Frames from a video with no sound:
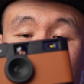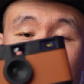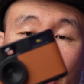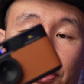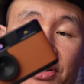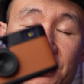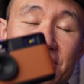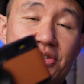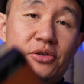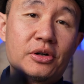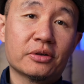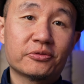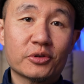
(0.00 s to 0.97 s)
Now, this is
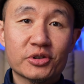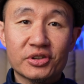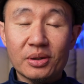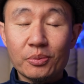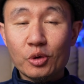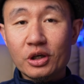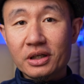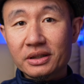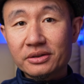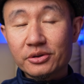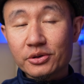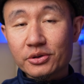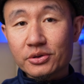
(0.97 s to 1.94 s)
not for
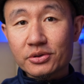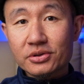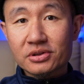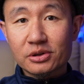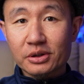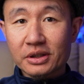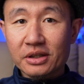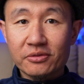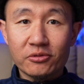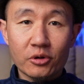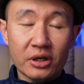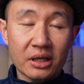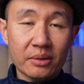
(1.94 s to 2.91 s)
someone who's looking
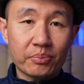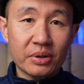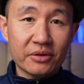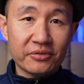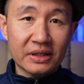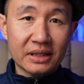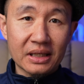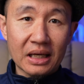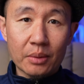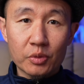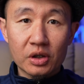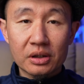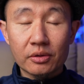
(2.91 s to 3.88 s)
for a perfect
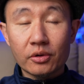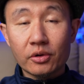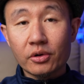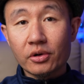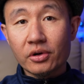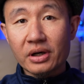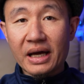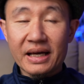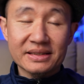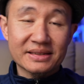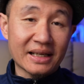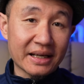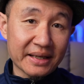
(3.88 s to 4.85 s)
camera or
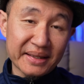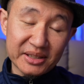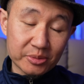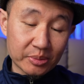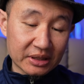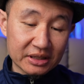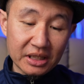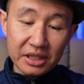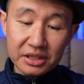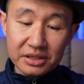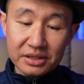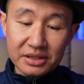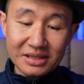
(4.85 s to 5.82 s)
has high
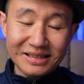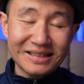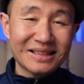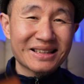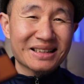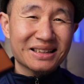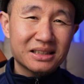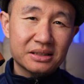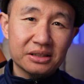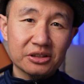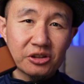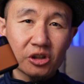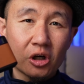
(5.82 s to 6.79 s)
expectations. This
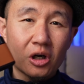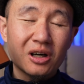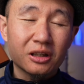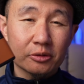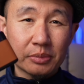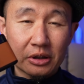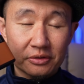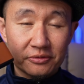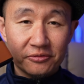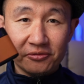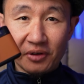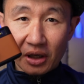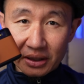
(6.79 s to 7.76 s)
is all about
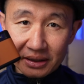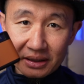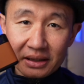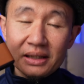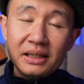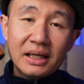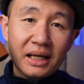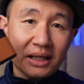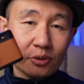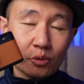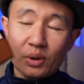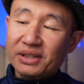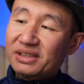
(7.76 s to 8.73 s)
fun.
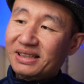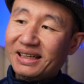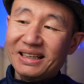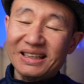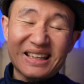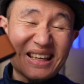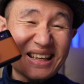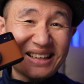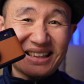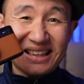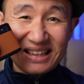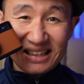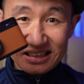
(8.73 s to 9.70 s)
And once again,
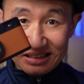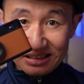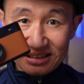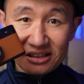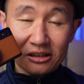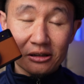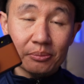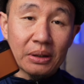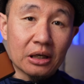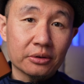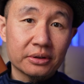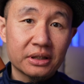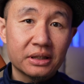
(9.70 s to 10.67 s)
it is
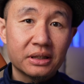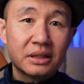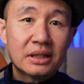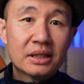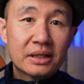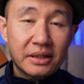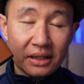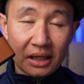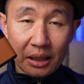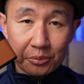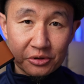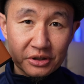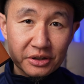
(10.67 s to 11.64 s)
about
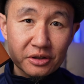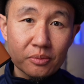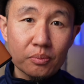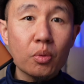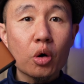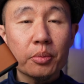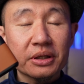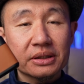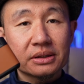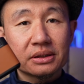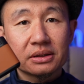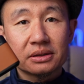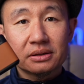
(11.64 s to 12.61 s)
capturing the
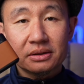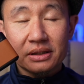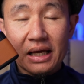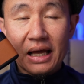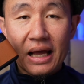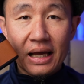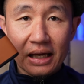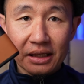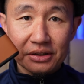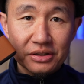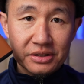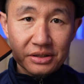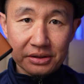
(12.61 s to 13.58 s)
moment
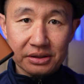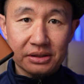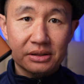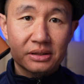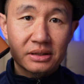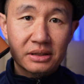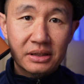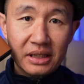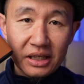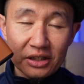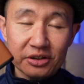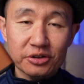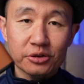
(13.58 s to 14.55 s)
and just
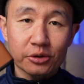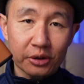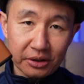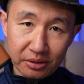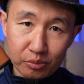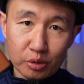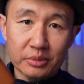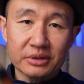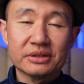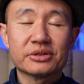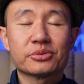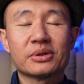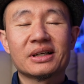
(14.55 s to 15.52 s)
enjoying the moment
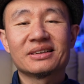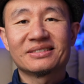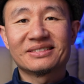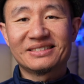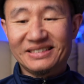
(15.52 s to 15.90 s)
as well.